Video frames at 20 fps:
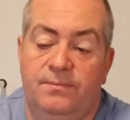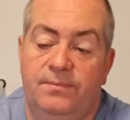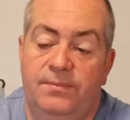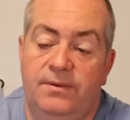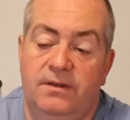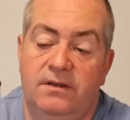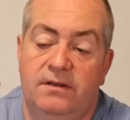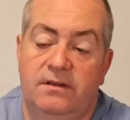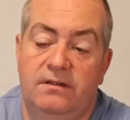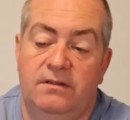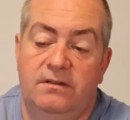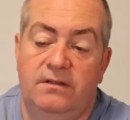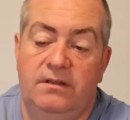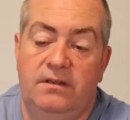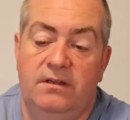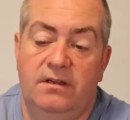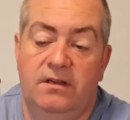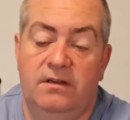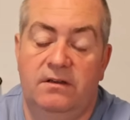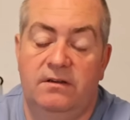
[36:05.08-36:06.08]
But
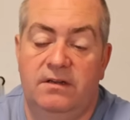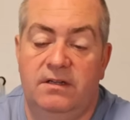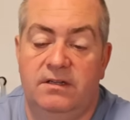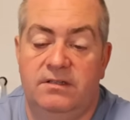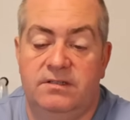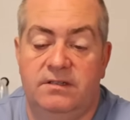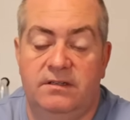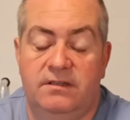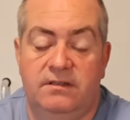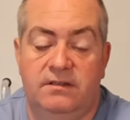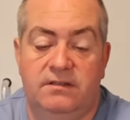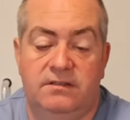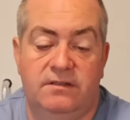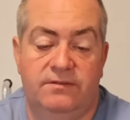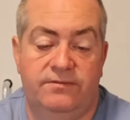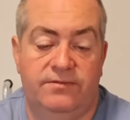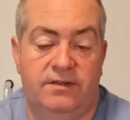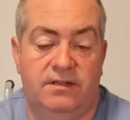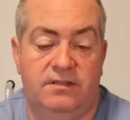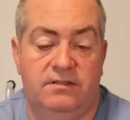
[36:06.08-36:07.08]
yeah, I
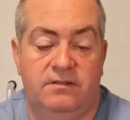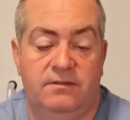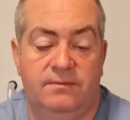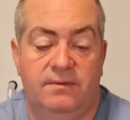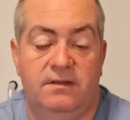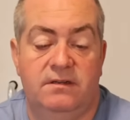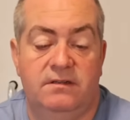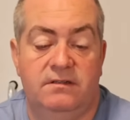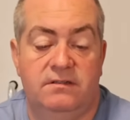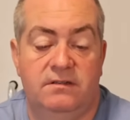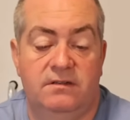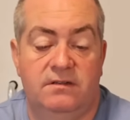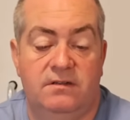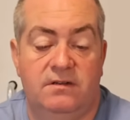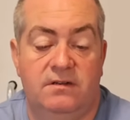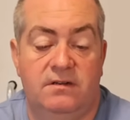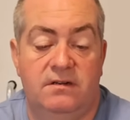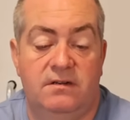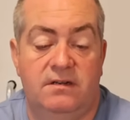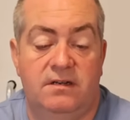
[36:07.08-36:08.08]
don't think that's too bad actually. I
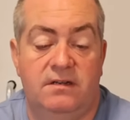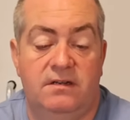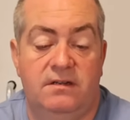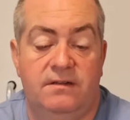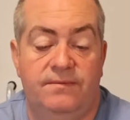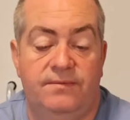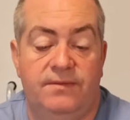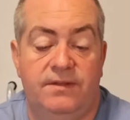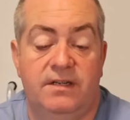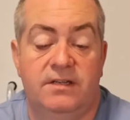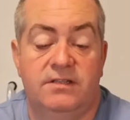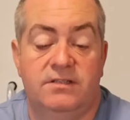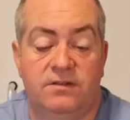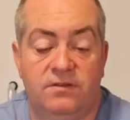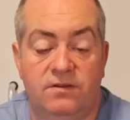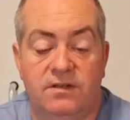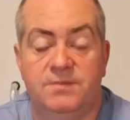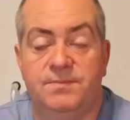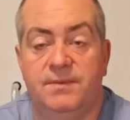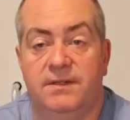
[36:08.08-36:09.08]
kind of like that. It is a
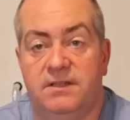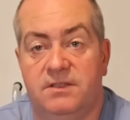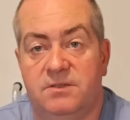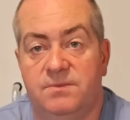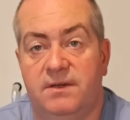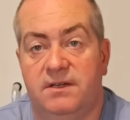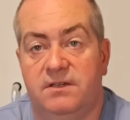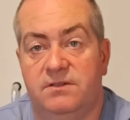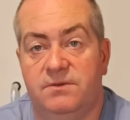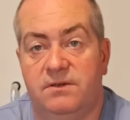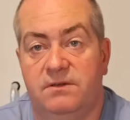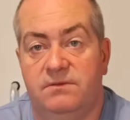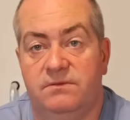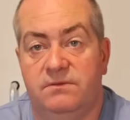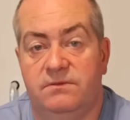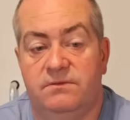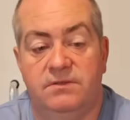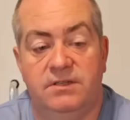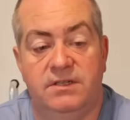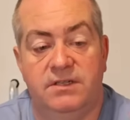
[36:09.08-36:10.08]
nice big display as well.
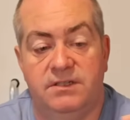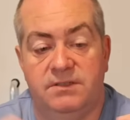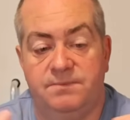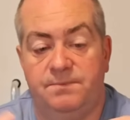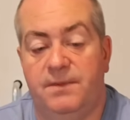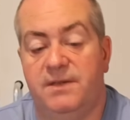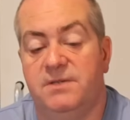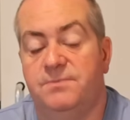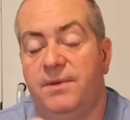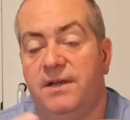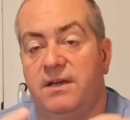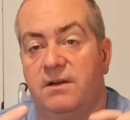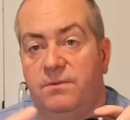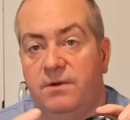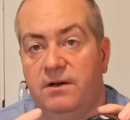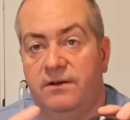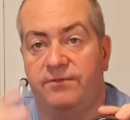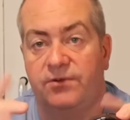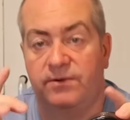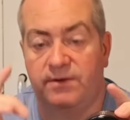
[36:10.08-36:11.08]
It's bigger than
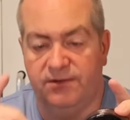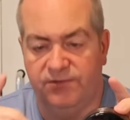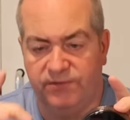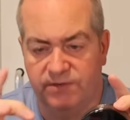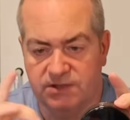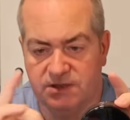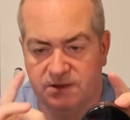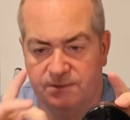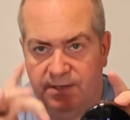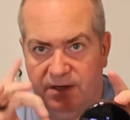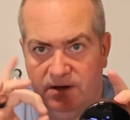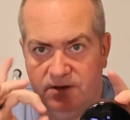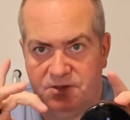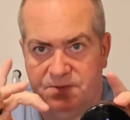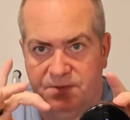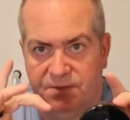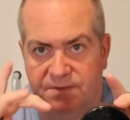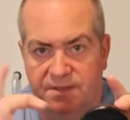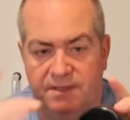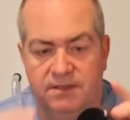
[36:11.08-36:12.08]
what I thought. I thought it was going to be a lot
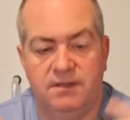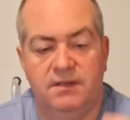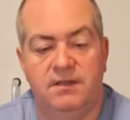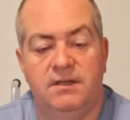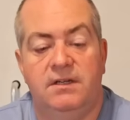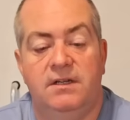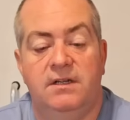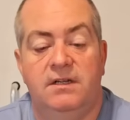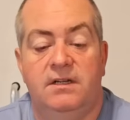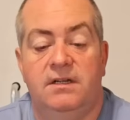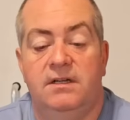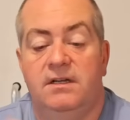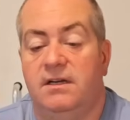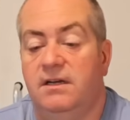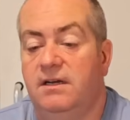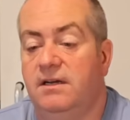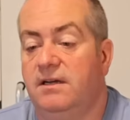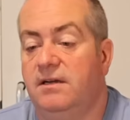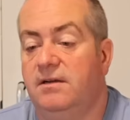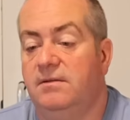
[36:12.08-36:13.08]
smaller.
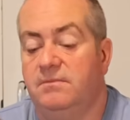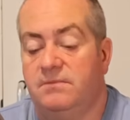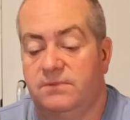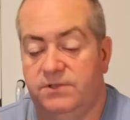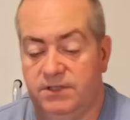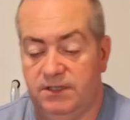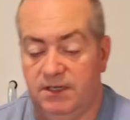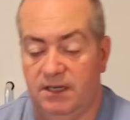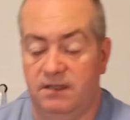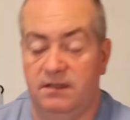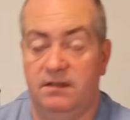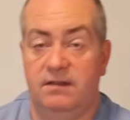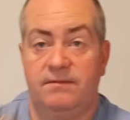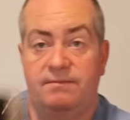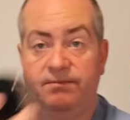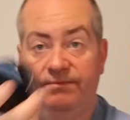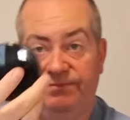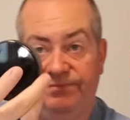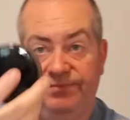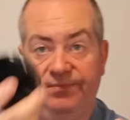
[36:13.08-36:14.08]
So yeah,
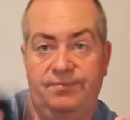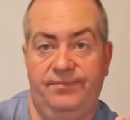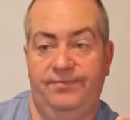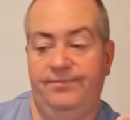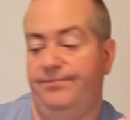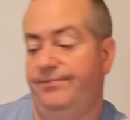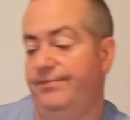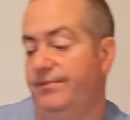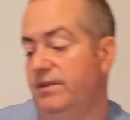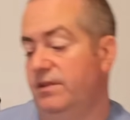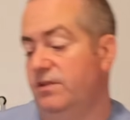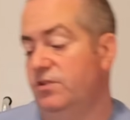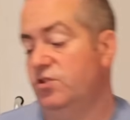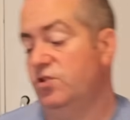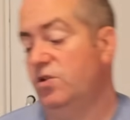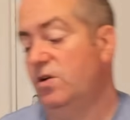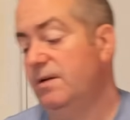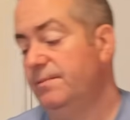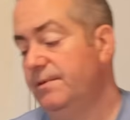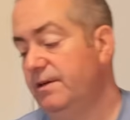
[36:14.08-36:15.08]

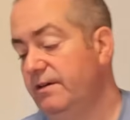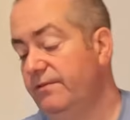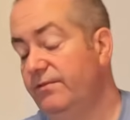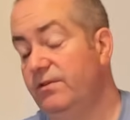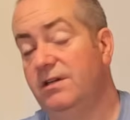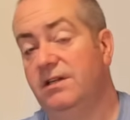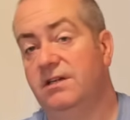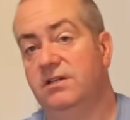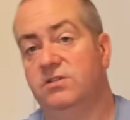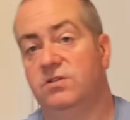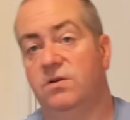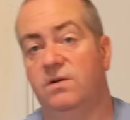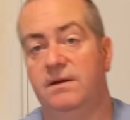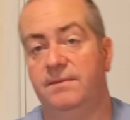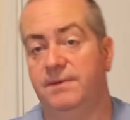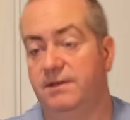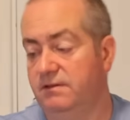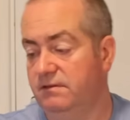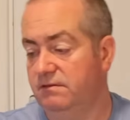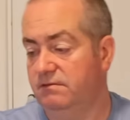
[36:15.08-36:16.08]
timer. If you need a
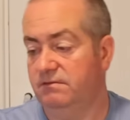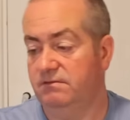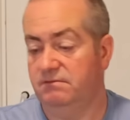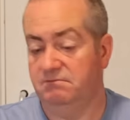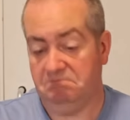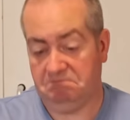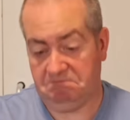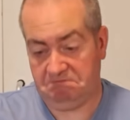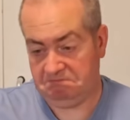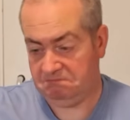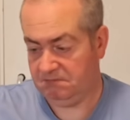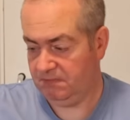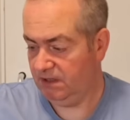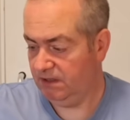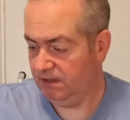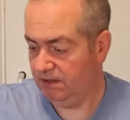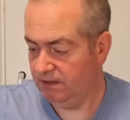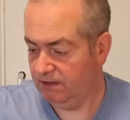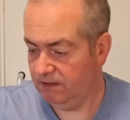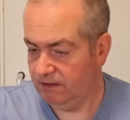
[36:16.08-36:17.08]
timer,
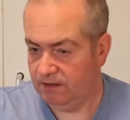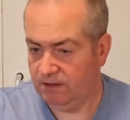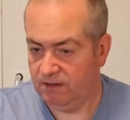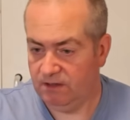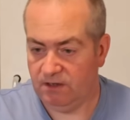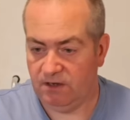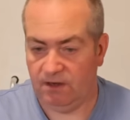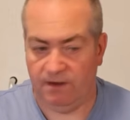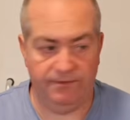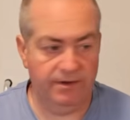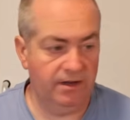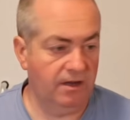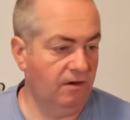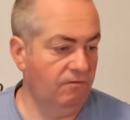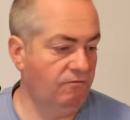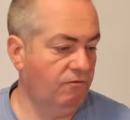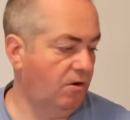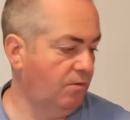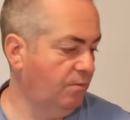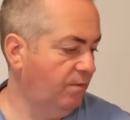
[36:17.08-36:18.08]
can't really go
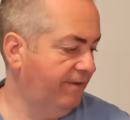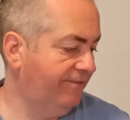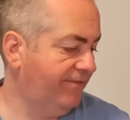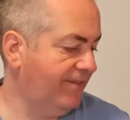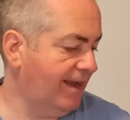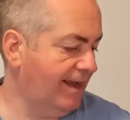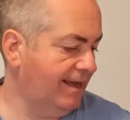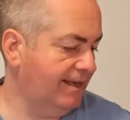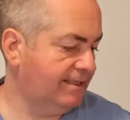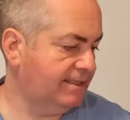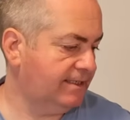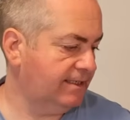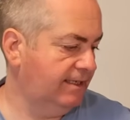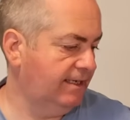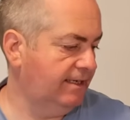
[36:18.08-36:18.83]
wrong with that.